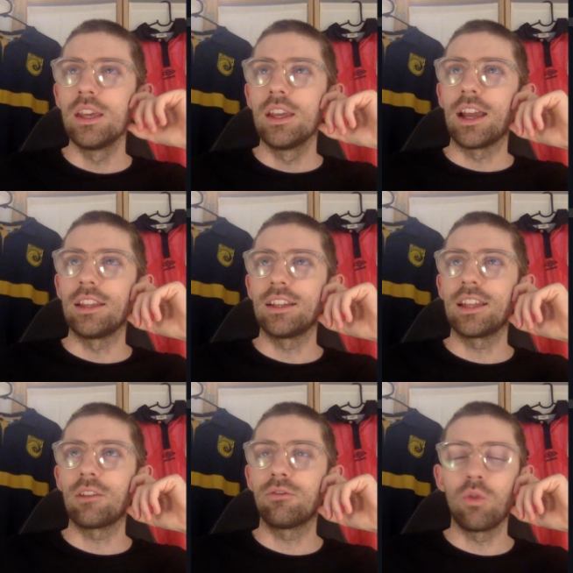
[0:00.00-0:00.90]
and then
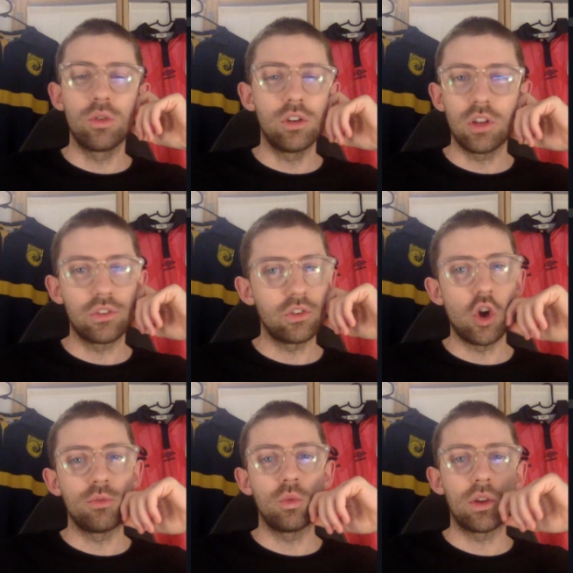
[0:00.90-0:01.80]
that 4-0 loss at
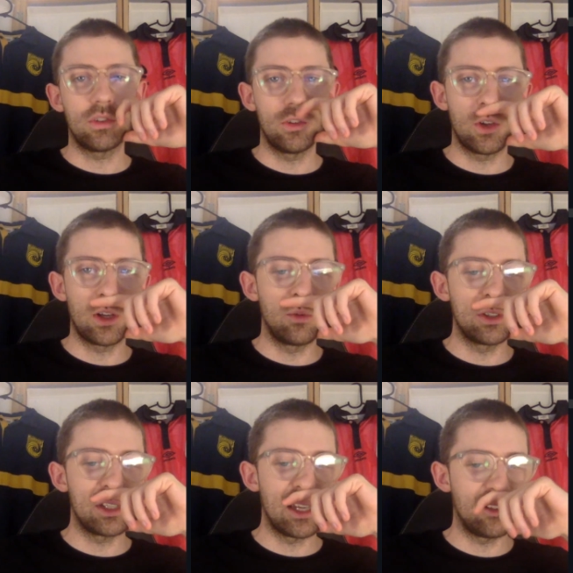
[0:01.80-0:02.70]
home to West United, which
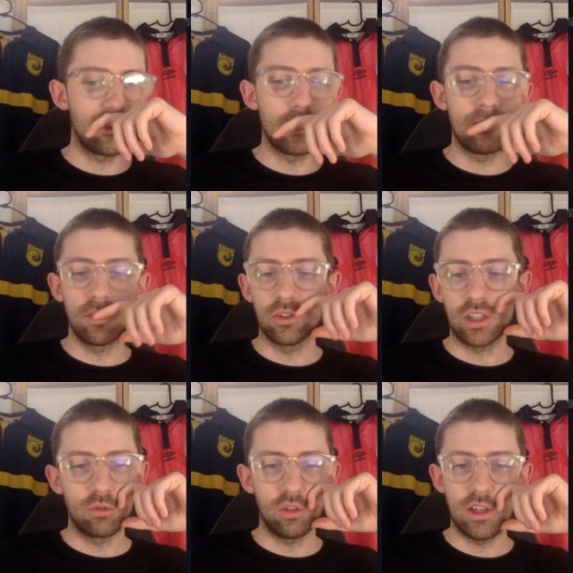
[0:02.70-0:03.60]
again to me feels like a
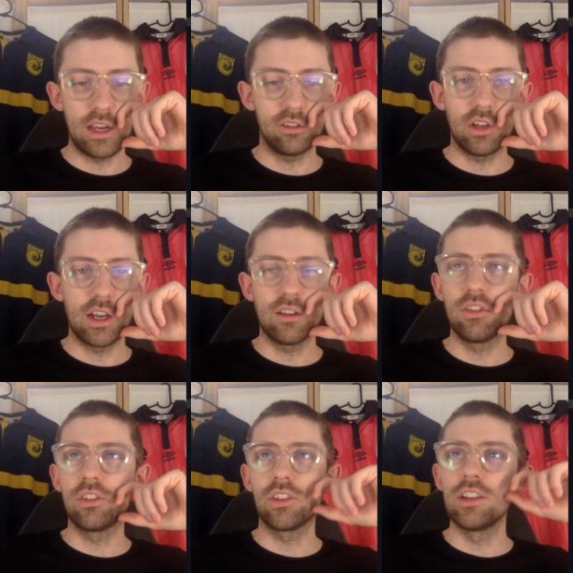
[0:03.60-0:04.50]
real outlier of
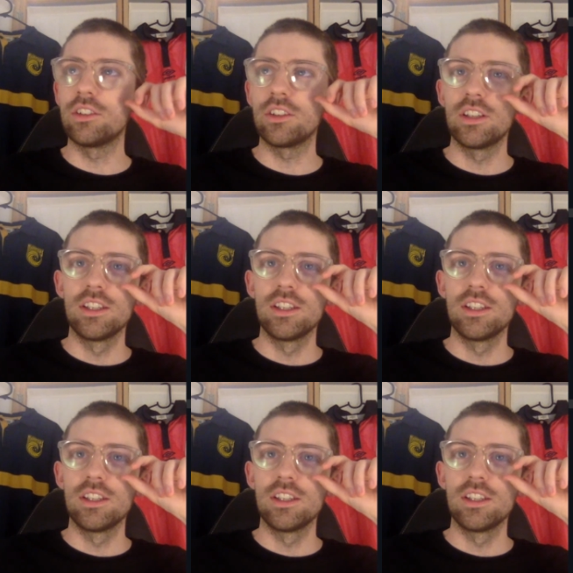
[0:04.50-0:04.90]
this season.